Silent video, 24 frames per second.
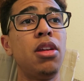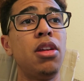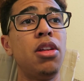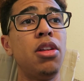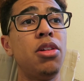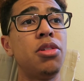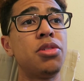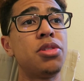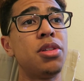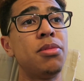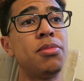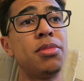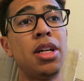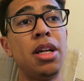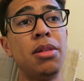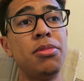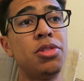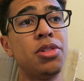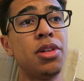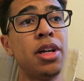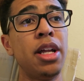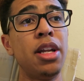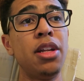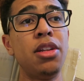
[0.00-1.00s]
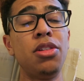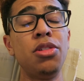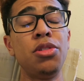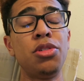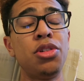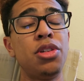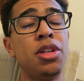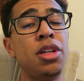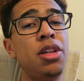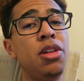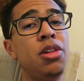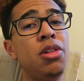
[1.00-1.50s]
You know, sometimes you gotta do
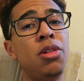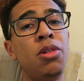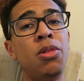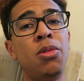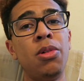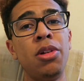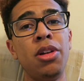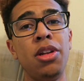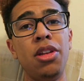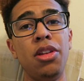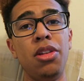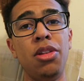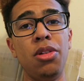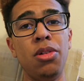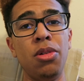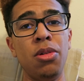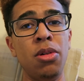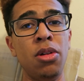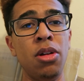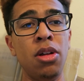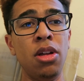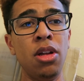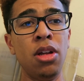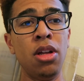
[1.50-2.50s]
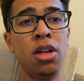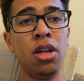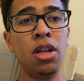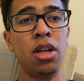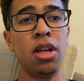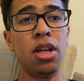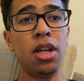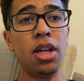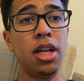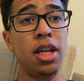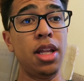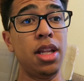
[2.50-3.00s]
shit you don't wanna do,
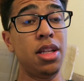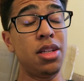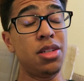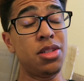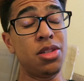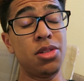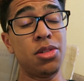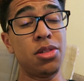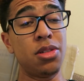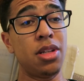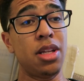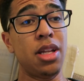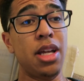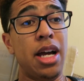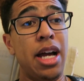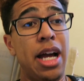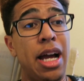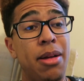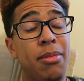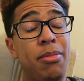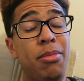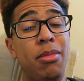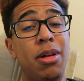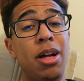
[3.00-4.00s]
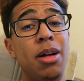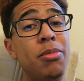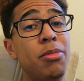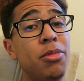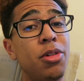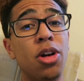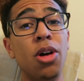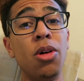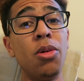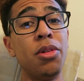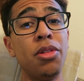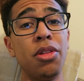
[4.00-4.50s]
and this is
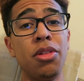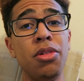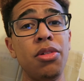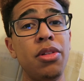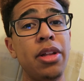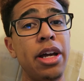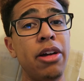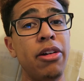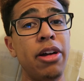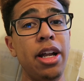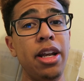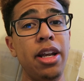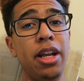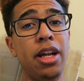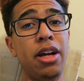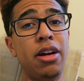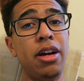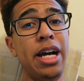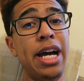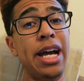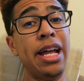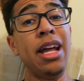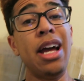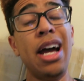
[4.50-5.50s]
I'm going through that right now.